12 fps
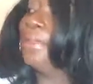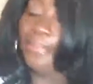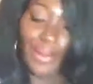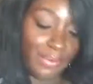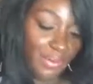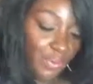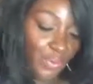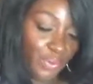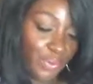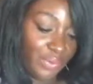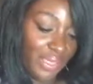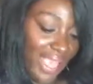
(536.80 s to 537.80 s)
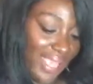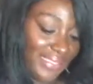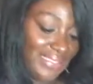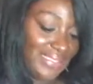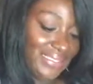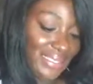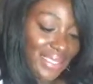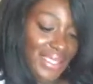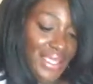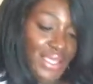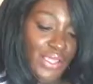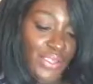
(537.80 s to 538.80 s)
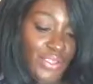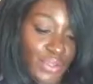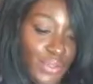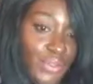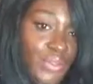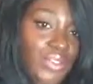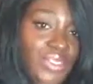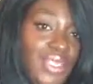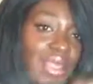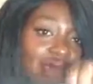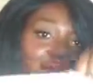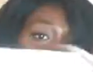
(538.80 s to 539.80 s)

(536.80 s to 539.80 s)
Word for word: I probably will not use